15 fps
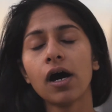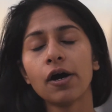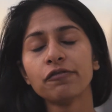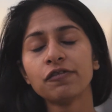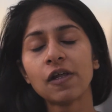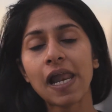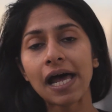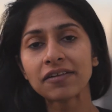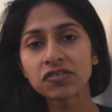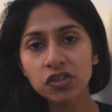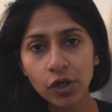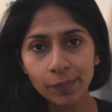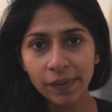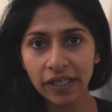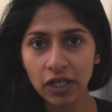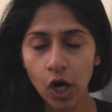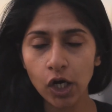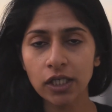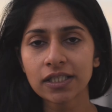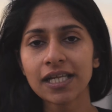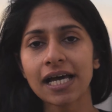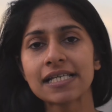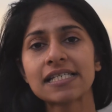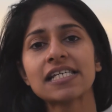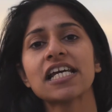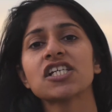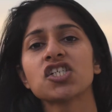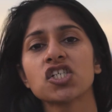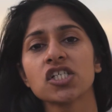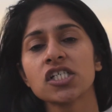philanthropic
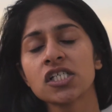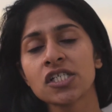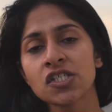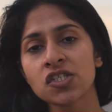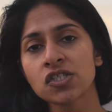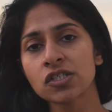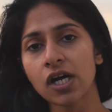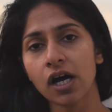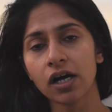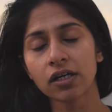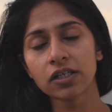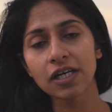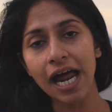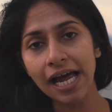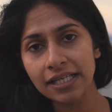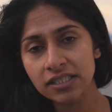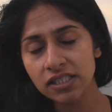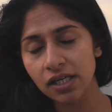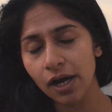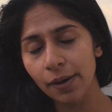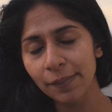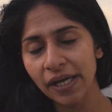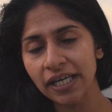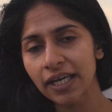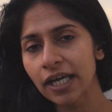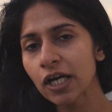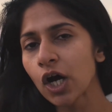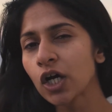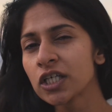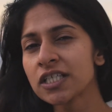organizations,
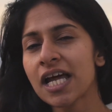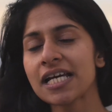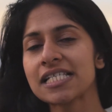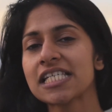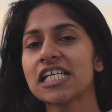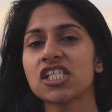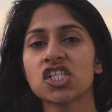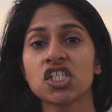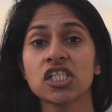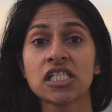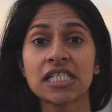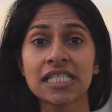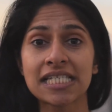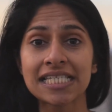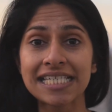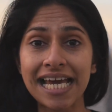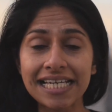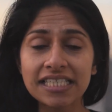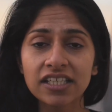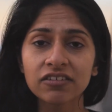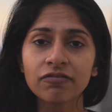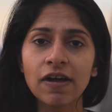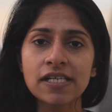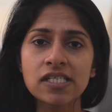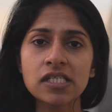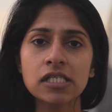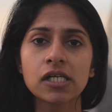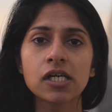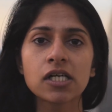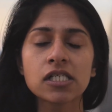grant-making organizations, debt
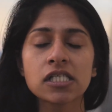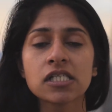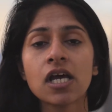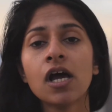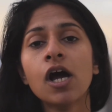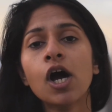investors,